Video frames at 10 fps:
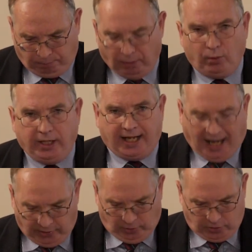but we
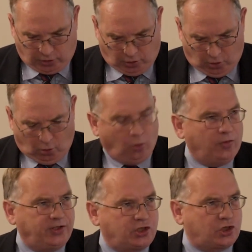cannot
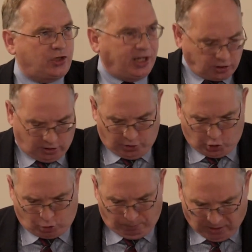call the traitor
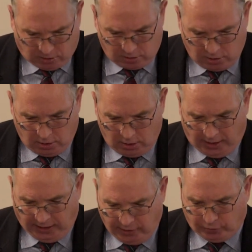Schmidt
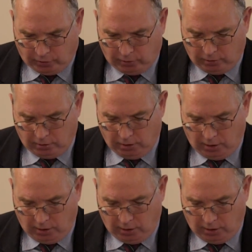a hero.